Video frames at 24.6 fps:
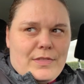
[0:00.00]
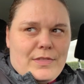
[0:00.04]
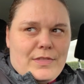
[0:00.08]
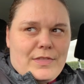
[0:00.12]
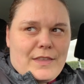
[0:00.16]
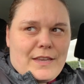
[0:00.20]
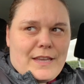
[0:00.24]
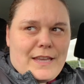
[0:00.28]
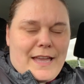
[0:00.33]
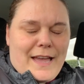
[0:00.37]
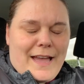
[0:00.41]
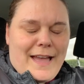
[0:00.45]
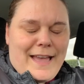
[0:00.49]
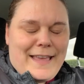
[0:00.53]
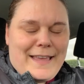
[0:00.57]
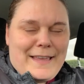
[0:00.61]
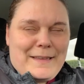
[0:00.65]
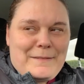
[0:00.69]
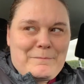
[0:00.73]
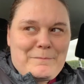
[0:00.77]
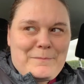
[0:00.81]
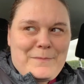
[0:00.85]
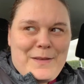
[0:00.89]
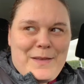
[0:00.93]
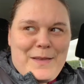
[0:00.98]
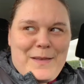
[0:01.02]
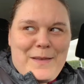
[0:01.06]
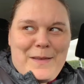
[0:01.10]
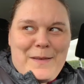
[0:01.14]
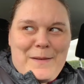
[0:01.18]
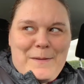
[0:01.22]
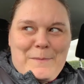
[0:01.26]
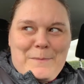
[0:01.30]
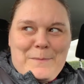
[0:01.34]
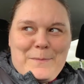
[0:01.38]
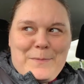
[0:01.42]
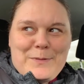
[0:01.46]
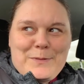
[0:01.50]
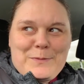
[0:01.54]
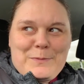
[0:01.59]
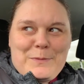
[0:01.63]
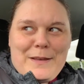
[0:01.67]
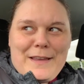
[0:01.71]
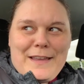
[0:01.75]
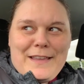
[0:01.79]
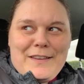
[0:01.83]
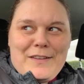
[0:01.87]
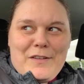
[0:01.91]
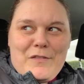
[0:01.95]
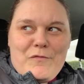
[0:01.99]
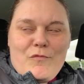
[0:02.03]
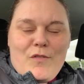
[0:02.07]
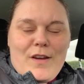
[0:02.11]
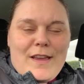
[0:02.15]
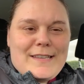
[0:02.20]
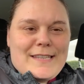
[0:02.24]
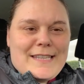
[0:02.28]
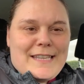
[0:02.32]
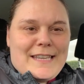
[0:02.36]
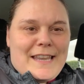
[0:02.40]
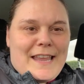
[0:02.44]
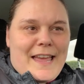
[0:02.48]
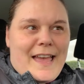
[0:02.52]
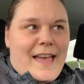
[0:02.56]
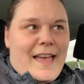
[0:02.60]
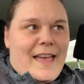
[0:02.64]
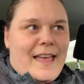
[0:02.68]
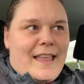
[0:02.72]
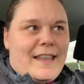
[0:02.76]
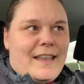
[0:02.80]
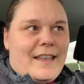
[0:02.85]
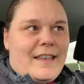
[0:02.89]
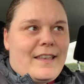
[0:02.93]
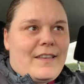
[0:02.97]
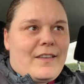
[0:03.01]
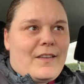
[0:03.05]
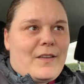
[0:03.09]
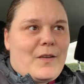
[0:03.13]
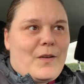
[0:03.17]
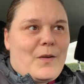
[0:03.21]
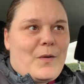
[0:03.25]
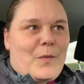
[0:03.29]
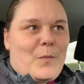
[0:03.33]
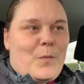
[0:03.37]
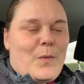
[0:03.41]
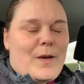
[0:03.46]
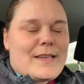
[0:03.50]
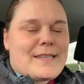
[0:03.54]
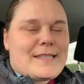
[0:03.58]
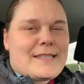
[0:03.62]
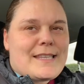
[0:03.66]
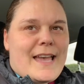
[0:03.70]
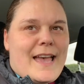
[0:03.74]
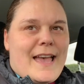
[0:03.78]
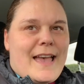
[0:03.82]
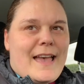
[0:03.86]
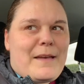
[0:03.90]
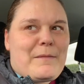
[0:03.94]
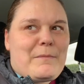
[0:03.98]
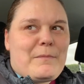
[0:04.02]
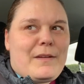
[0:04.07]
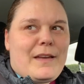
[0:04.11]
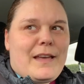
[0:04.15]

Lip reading: the game between Reading and West Ham,